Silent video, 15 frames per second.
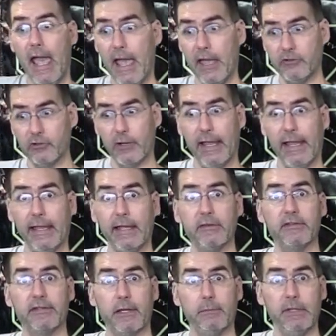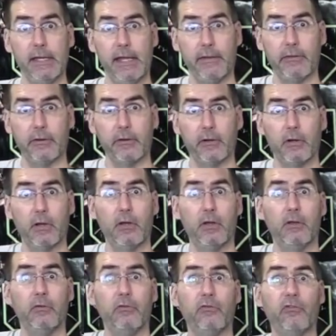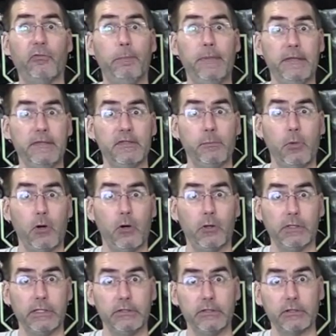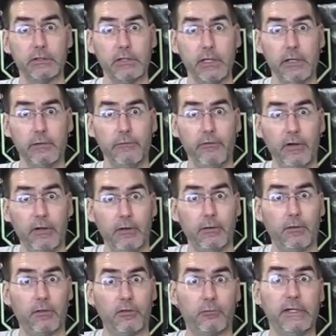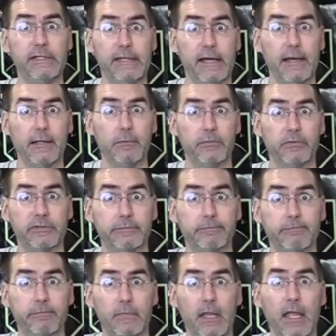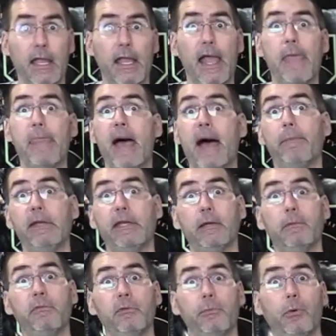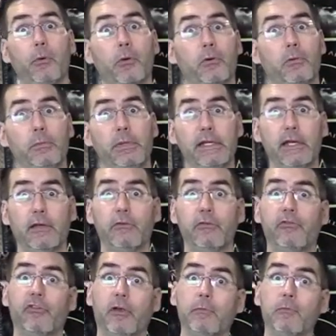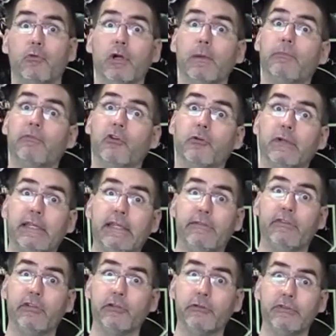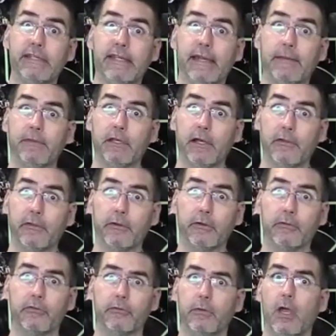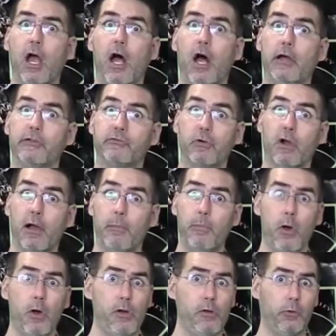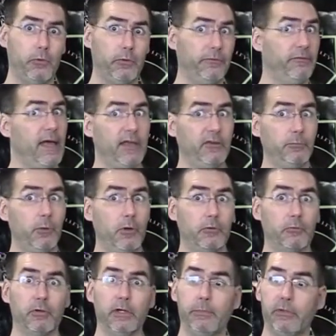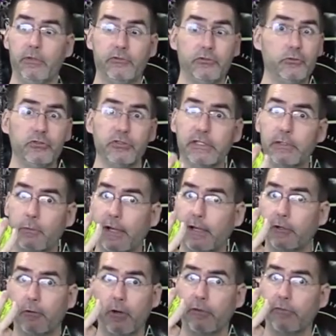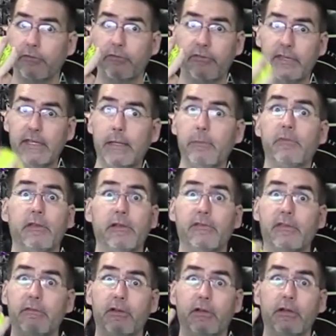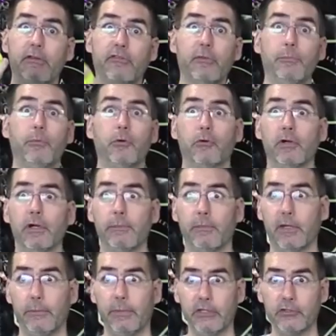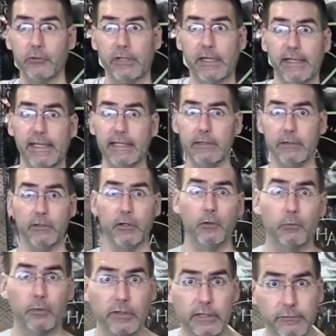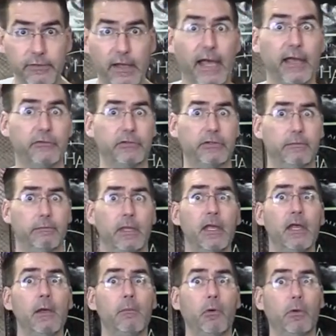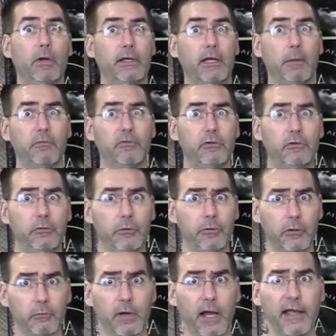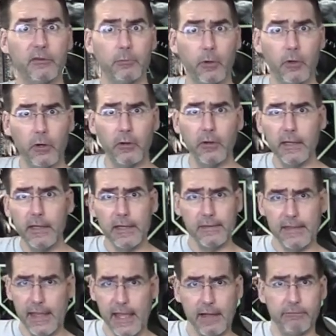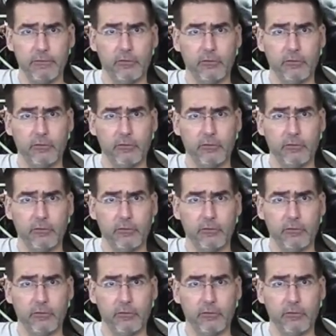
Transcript: As your hands come together, spin the ball in your glove three times. And that becomes important because some grips are easier to get than others. A drop ball or a fastball grip is usually right across the seams, and it's a very simple grip and a pitcher can get it and go really fast. But when it comes to doing a rise ball, they have